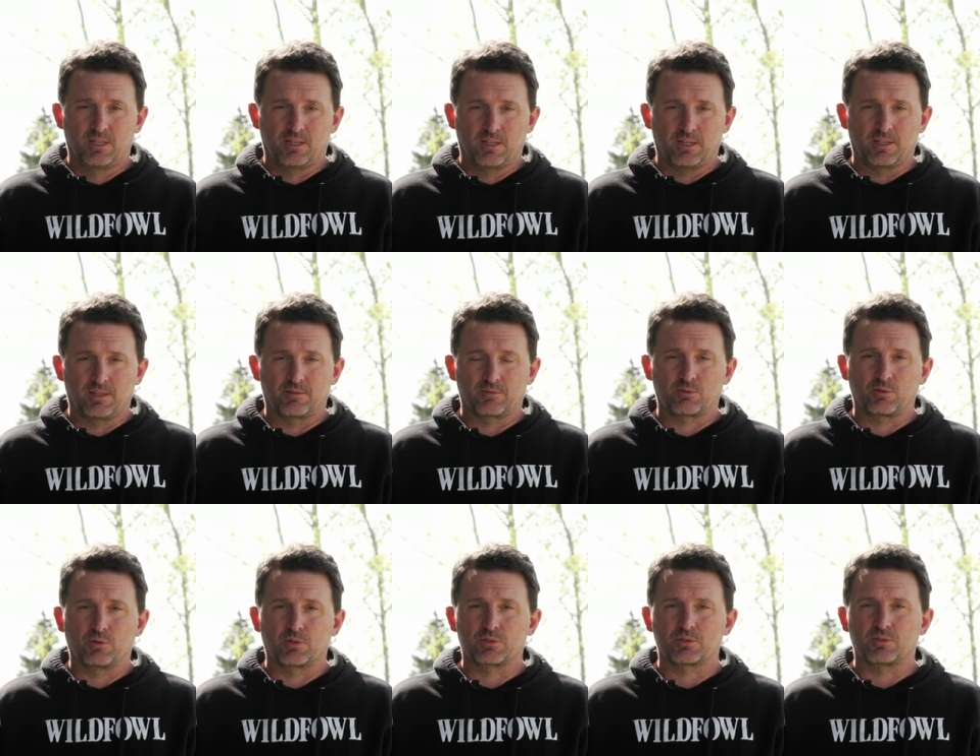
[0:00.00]
And
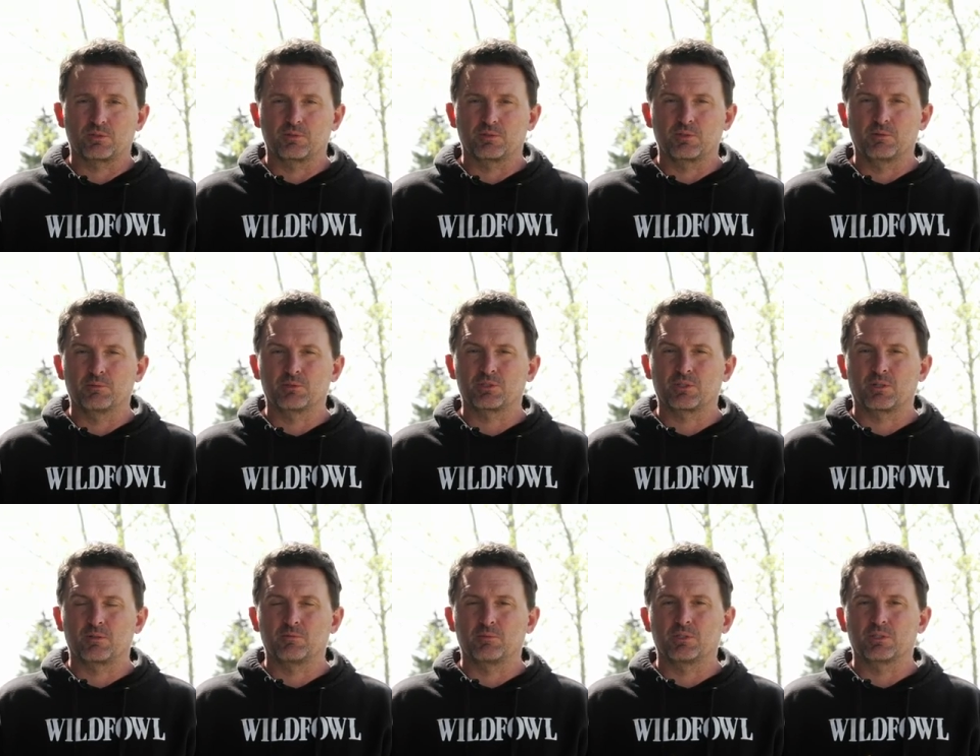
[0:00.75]
of course, the
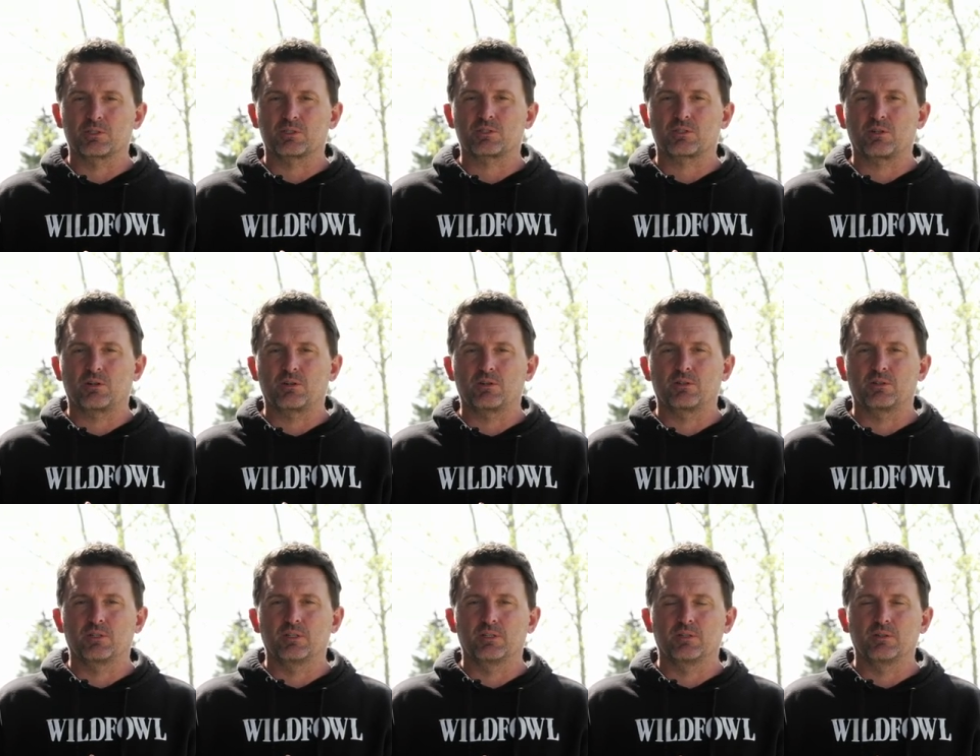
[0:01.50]
gentlemen that
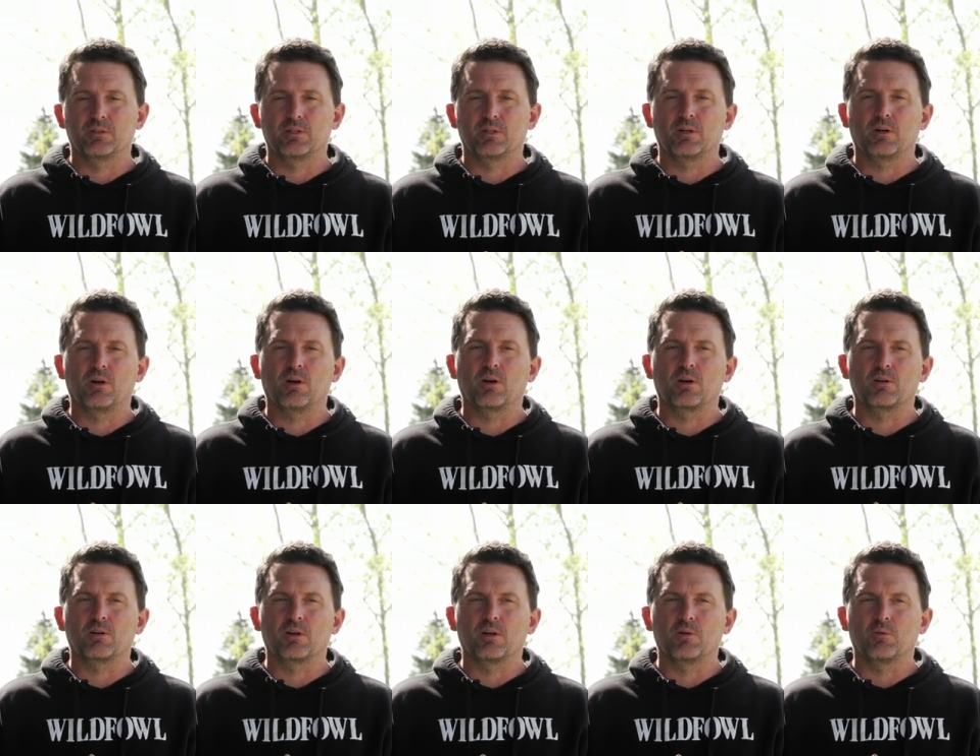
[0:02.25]
started it
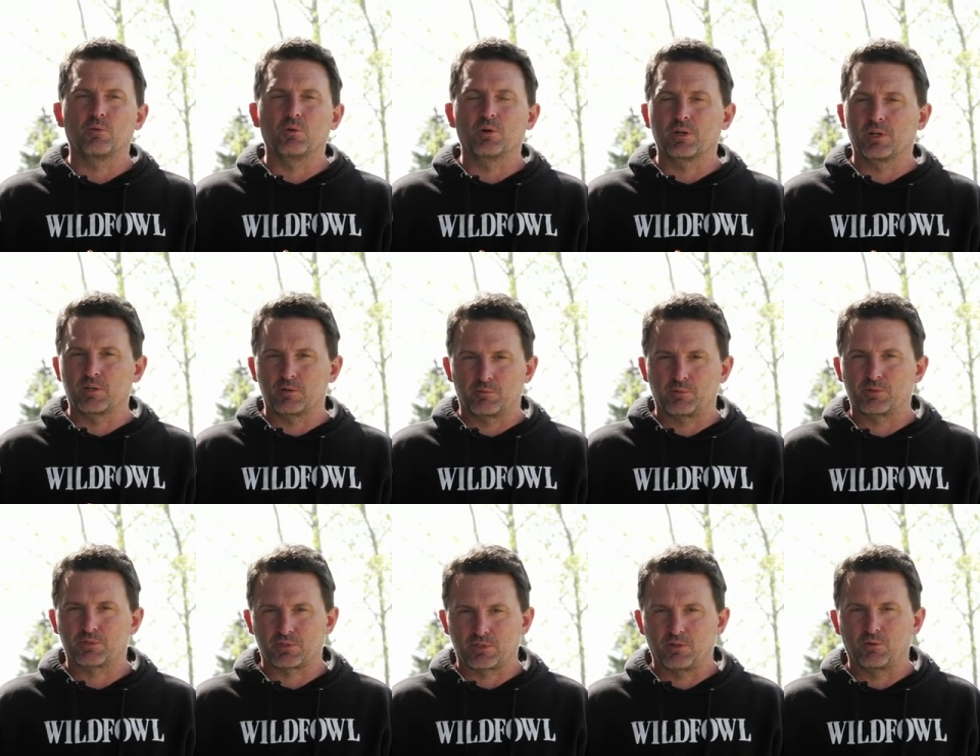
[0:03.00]
are 100%
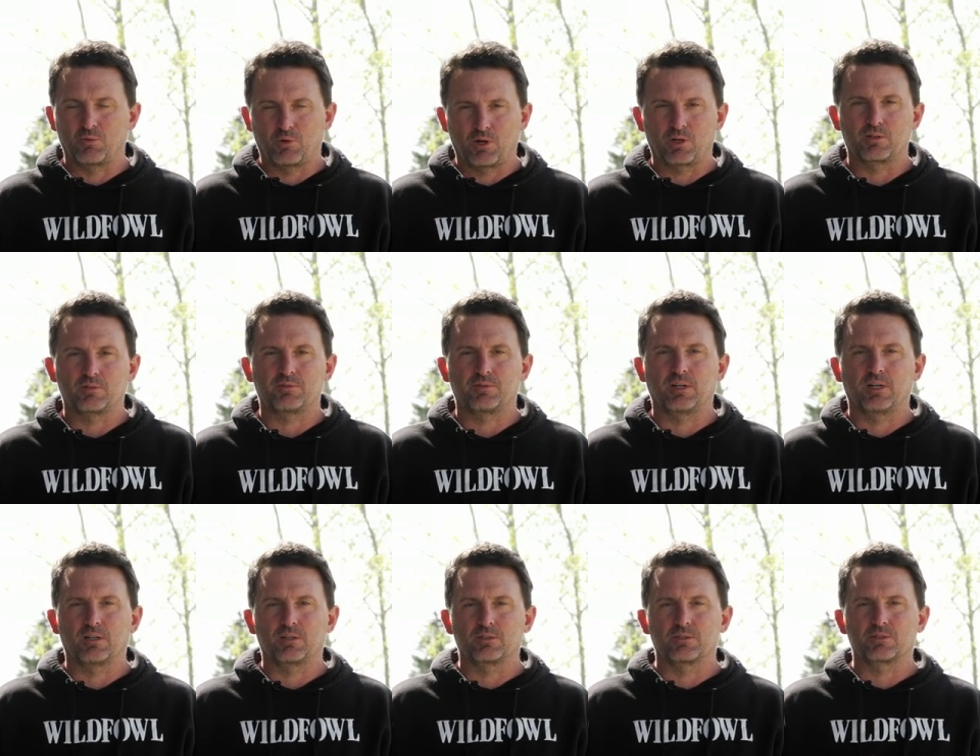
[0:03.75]

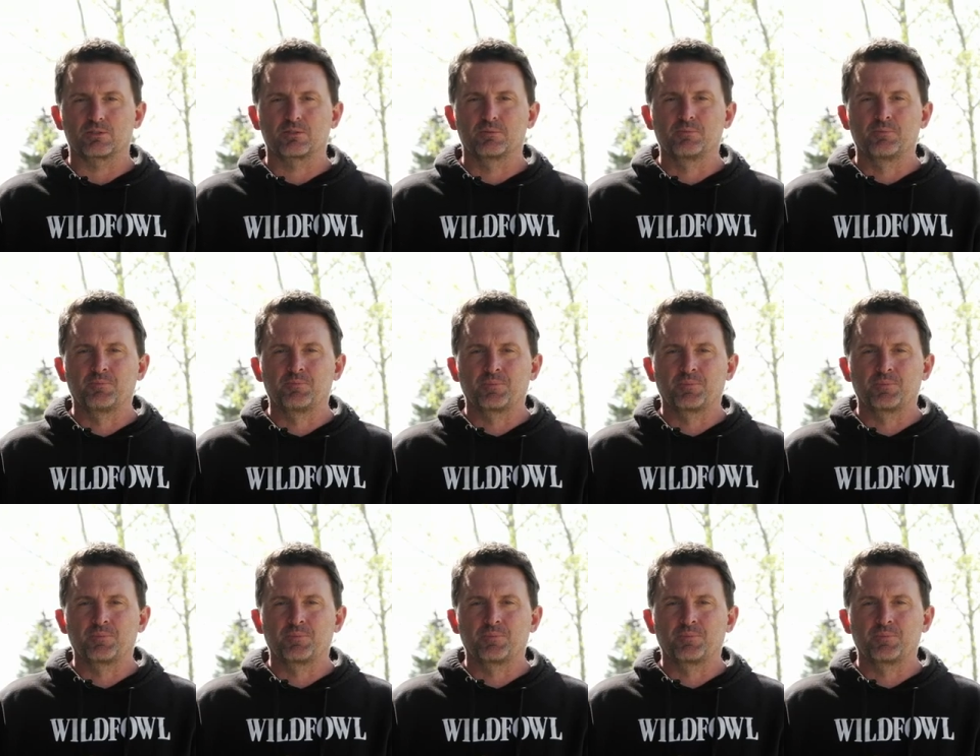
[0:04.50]
waterfowlers.